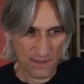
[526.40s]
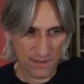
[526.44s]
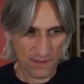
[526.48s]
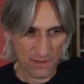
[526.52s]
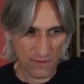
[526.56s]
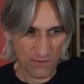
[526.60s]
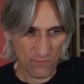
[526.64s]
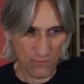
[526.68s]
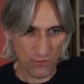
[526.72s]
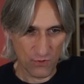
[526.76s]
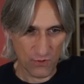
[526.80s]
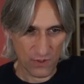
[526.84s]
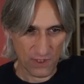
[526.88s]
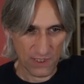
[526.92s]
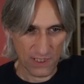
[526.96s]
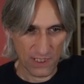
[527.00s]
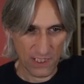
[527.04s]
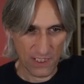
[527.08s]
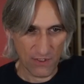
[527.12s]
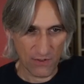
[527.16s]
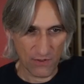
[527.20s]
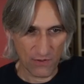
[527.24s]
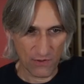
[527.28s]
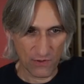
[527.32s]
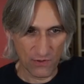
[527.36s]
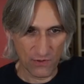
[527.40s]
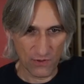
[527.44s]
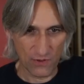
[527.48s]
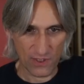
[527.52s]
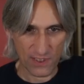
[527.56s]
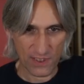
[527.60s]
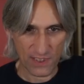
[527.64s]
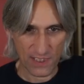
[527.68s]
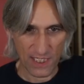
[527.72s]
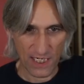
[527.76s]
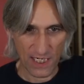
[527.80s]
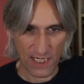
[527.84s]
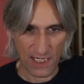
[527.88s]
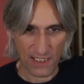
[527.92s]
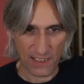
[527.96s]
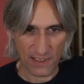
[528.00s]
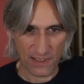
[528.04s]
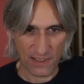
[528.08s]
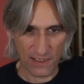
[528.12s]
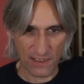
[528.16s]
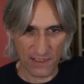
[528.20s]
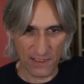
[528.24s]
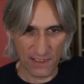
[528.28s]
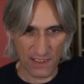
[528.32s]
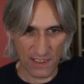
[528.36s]
the rook now looks at
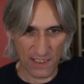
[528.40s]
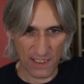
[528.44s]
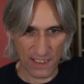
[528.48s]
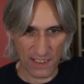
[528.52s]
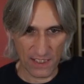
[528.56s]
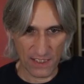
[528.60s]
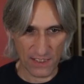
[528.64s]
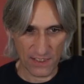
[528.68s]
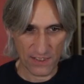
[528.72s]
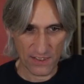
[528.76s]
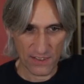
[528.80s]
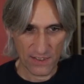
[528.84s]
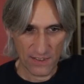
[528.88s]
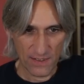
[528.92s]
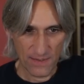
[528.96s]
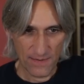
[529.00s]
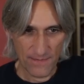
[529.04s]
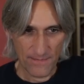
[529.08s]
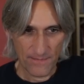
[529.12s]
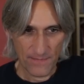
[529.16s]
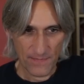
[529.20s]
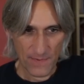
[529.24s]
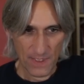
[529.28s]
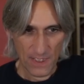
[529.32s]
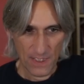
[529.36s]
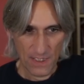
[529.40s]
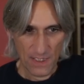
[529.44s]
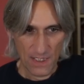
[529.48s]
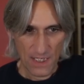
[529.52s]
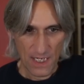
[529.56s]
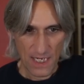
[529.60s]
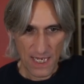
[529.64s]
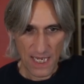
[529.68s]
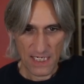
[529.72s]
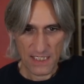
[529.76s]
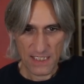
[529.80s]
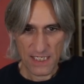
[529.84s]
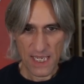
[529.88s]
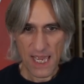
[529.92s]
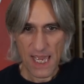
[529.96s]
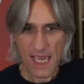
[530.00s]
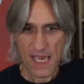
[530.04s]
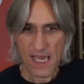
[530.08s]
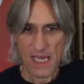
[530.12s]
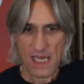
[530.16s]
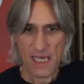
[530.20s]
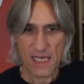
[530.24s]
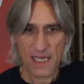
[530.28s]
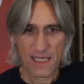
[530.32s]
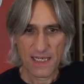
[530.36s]
the knight. And
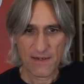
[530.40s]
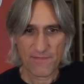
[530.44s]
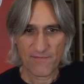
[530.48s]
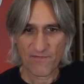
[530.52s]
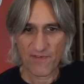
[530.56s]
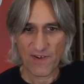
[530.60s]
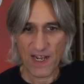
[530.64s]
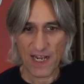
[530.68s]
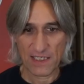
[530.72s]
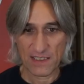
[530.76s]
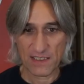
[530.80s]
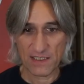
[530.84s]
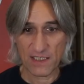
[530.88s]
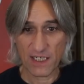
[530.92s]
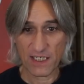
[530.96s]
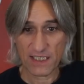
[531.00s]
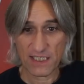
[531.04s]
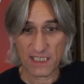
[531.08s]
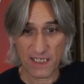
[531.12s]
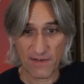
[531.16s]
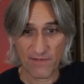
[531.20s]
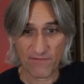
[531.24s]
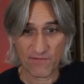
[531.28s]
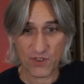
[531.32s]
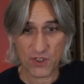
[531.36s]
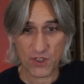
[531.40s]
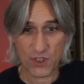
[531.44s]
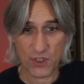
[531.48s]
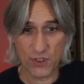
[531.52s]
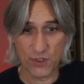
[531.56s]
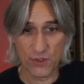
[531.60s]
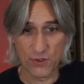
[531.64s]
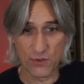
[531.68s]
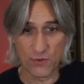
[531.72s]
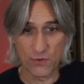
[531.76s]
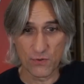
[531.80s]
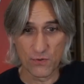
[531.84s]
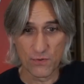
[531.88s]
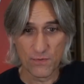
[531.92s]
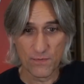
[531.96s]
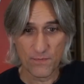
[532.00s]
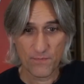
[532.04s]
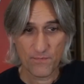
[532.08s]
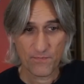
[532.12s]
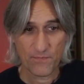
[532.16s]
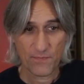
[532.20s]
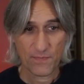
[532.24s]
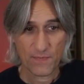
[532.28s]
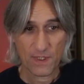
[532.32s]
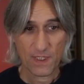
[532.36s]
here, in fact, knight f2
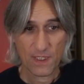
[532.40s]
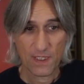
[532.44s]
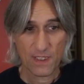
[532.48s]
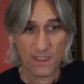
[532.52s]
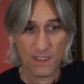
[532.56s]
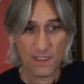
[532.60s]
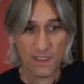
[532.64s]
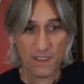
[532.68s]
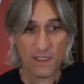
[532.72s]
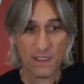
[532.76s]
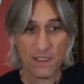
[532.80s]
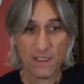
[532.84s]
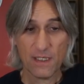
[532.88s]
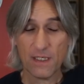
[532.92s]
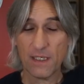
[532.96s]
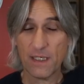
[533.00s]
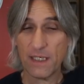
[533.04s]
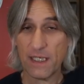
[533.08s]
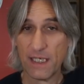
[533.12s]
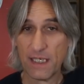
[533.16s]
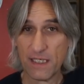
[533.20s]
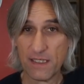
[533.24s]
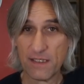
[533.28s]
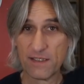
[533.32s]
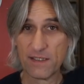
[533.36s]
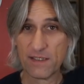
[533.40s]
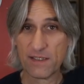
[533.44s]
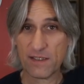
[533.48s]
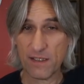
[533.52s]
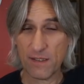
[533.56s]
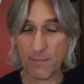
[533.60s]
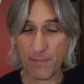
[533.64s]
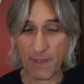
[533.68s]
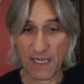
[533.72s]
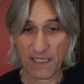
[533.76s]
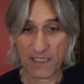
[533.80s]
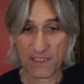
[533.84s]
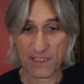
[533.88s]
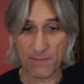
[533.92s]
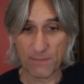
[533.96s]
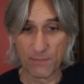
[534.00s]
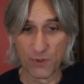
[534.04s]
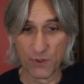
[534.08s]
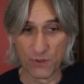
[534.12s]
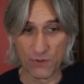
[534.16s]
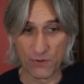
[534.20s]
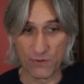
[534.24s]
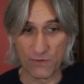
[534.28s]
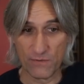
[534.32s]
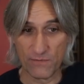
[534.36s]
is the best
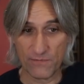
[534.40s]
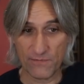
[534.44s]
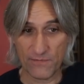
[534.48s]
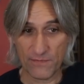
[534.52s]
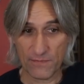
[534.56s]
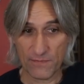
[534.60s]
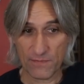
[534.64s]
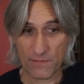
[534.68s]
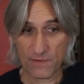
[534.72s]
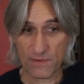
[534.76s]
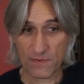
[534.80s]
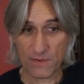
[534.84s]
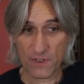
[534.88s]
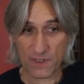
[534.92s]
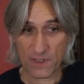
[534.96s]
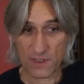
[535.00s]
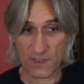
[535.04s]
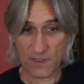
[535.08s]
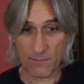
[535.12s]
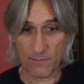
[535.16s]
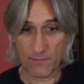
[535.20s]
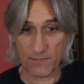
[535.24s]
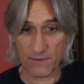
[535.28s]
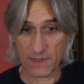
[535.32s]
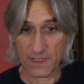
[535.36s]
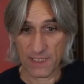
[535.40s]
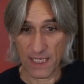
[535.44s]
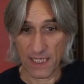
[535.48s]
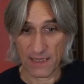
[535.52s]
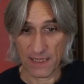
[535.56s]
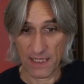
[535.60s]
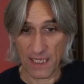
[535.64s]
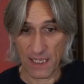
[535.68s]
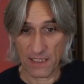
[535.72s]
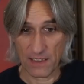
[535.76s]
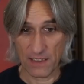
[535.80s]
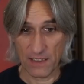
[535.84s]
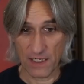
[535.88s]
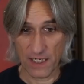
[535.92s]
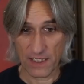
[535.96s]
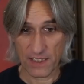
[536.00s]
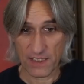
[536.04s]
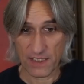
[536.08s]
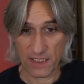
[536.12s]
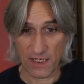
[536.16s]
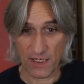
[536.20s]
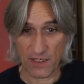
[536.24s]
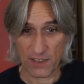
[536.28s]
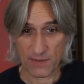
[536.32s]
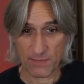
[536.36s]
move just to get that
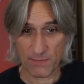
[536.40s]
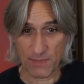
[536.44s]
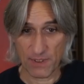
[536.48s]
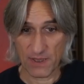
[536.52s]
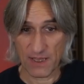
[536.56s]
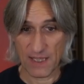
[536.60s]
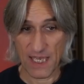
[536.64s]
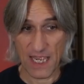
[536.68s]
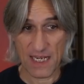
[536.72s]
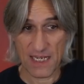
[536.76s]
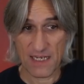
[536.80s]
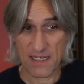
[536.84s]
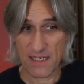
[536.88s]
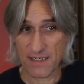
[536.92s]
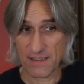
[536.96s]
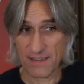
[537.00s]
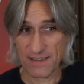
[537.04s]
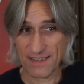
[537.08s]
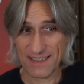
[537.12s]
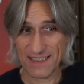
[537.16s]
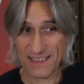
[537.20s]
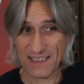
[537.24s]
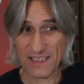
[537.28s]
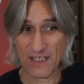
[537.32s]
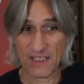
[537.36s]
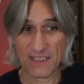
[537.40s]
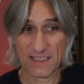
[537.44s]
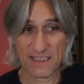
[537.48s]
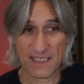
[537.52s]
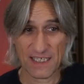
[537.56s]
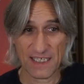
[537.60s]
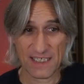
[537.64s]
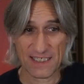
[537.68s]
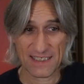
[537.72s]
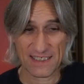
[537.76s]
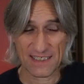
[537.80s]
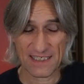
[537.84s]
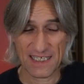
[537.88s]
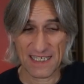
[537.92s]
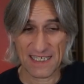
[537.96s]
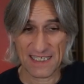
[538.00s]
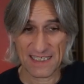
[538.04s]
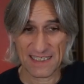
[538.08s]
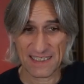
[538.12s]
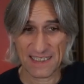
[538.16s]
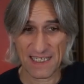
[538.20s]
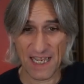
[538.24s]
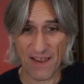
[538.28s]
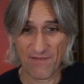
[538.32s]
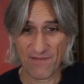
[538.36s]
knight out. But then knight takes
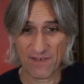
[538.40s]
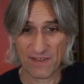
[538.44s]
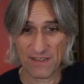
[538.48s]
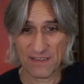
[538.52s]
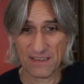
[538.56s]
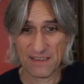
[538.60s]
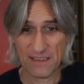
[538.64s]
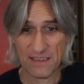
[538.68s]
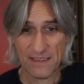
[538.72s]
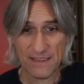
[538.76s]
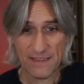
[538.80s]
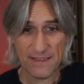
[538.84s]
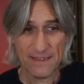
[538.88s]
c7.